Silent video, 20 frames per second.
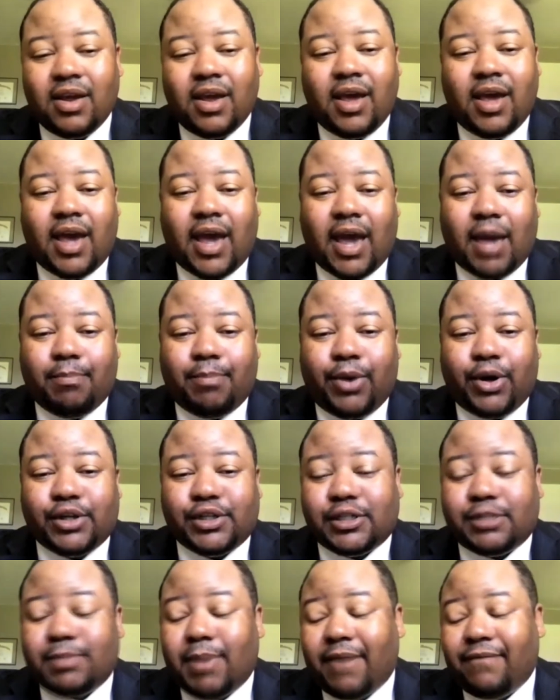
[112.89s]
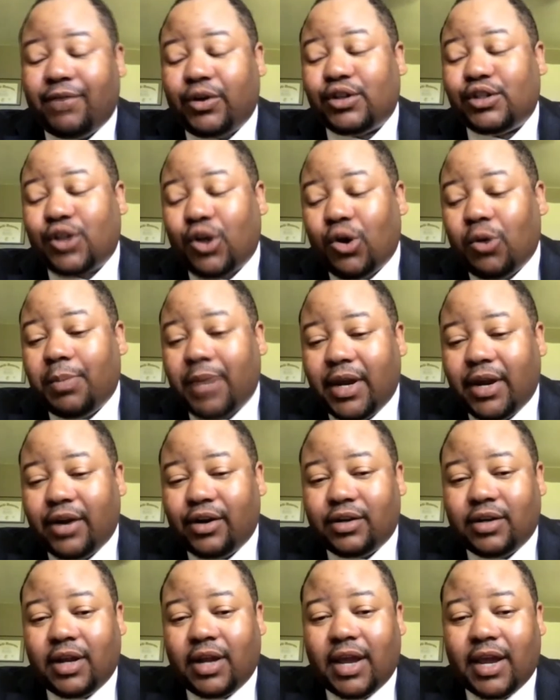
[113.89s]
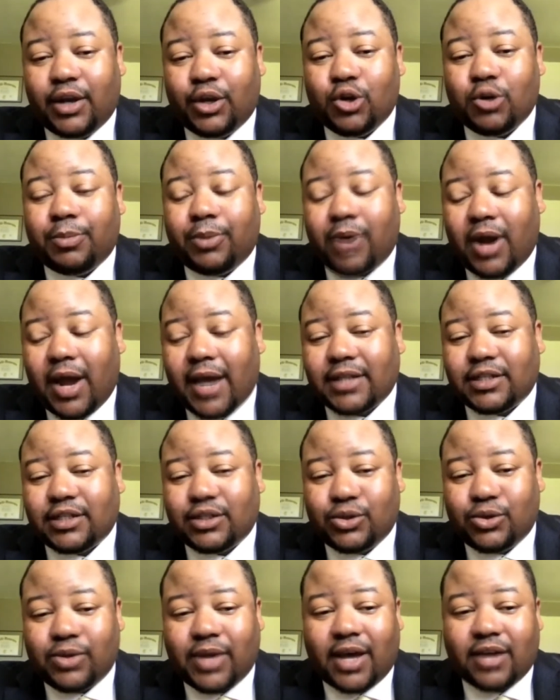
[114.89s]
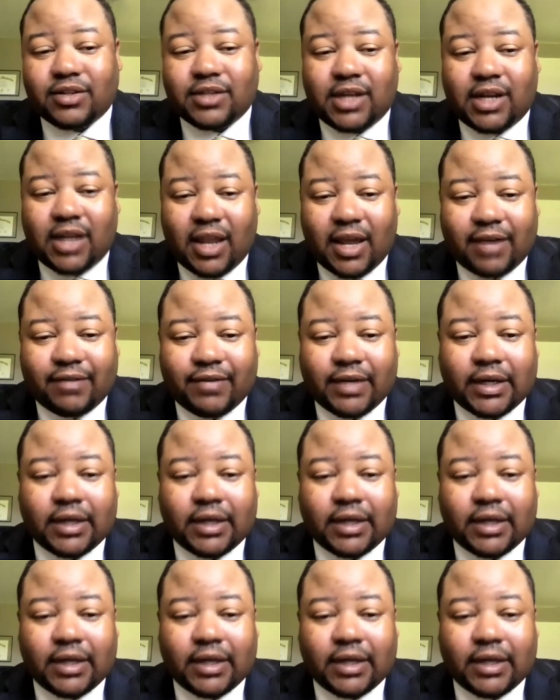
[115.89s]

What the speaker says: and purchased my first home here in Huber Heights in 2011.